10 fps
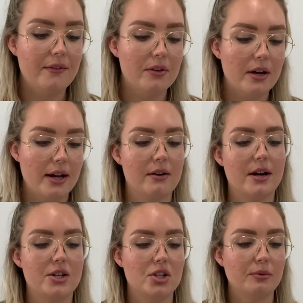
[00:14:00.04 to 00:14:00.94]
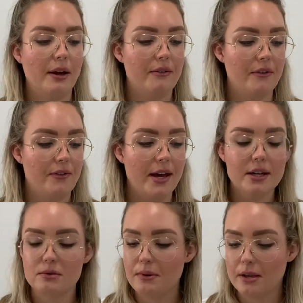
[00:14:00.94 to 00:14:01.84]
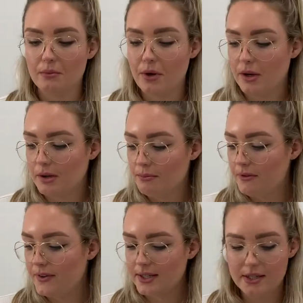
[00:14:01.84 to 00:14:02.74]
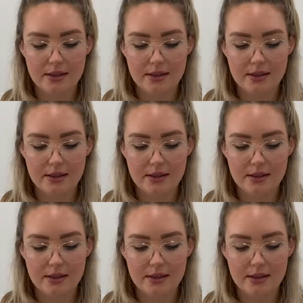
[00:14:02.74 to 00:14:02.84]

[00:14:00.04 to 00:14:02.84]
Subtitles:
got our crushing wave effect, we can work on perfecting the